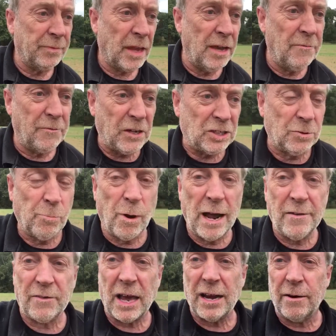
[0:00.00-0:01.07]
efficient way
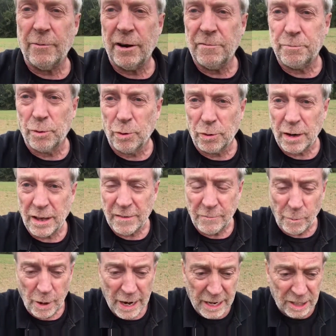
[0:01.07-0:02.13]
of getting rid of broadleaf
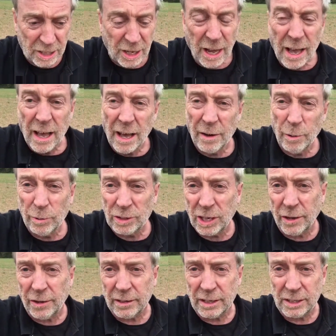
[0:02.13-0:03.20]
weeds, and
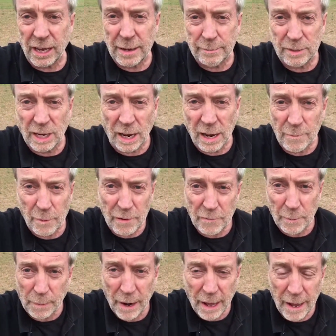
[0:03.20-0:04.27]
also at the same time we've
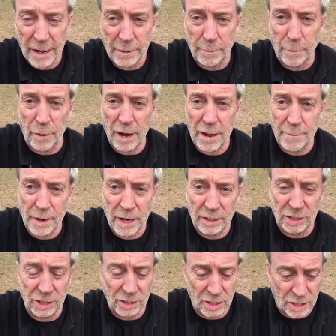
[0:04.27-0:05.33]
applied
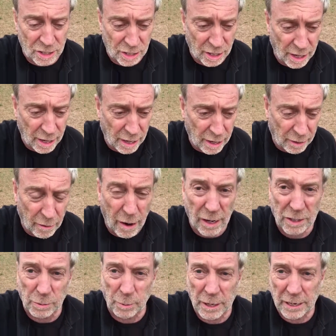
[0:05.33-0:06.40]
pre-emergence
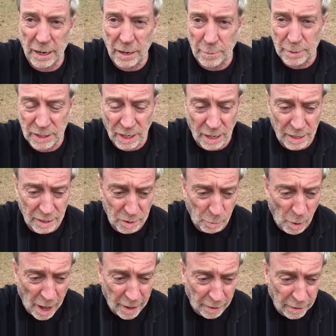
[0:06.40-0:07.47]
grassweed herbicide as
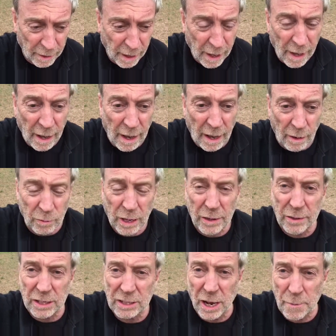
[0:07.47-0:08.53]
well. Although
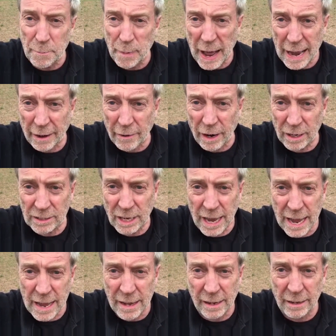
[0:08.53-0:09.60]
there's no blackgrass
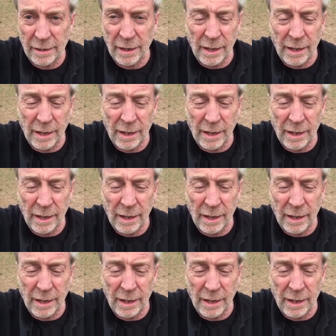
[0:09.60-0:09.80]
here,